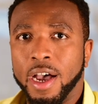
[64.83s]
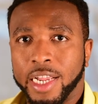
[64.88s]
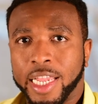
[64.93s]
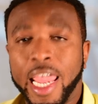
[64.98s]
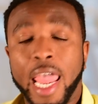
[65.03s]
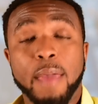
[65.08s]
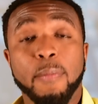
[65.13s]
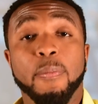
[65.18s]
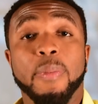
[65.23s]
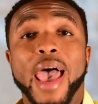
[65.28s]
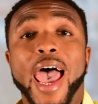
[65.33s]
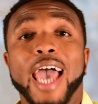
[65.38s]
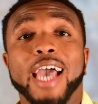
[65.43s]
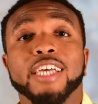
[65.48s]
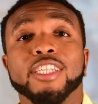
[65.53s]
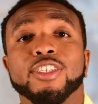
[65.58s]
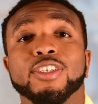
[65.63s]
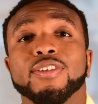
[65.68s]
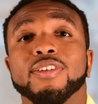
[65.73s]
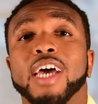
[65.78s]
came
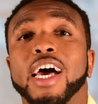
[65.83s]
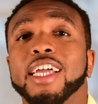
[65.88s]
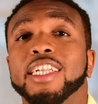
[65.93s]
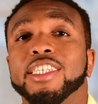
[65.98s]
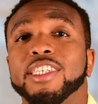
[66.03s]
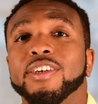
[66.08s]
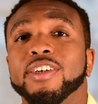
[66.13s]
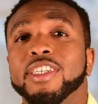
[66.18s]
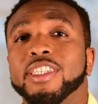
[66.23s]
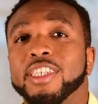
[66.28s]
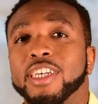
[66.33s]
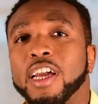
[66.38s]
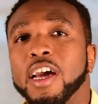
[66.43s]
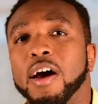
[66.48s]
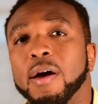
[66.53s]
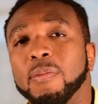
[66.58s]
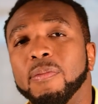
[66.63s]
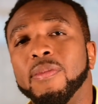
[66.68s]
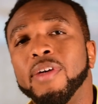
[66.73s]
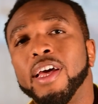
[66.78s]
back to Nigeria to
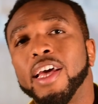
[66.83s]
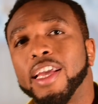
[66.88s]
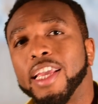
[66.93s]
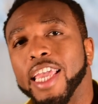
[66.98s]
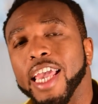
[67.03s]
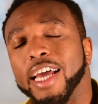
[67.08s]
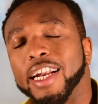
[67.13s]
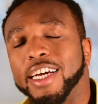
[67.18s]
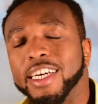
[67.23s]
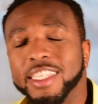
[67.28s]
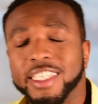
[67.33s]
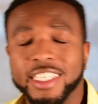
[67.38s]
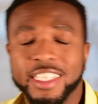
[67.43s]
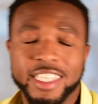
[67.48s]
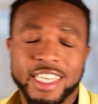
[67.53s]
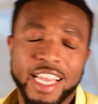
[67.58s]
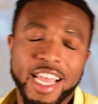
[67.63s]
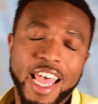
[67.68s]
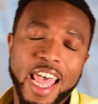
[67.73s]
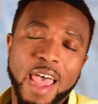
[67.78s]
come get us
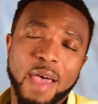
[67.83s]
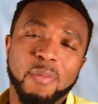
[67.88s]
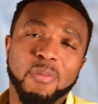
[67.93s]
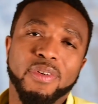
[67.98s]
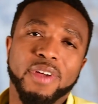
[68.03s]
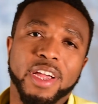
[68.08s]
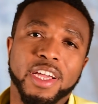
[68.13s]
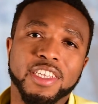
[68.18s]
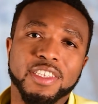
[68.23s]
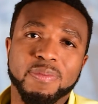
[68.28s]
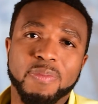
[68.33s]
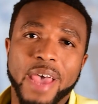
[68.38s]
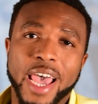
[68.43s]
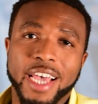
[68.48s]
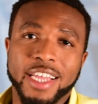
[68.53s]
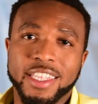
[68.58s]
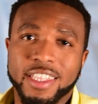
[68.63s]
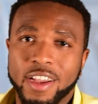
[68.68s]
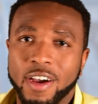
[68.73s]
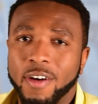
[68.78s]
and bring us
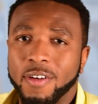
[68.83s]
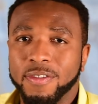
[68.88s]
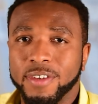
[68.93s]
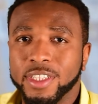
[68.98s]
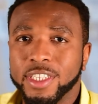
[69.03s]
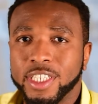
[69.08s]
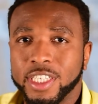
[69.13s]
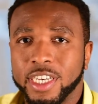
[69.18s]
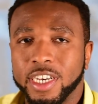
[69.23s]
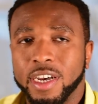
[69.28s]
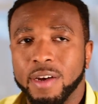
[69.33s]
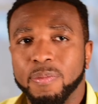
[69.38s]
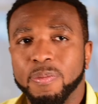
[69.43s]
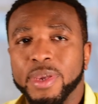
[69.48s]
back over to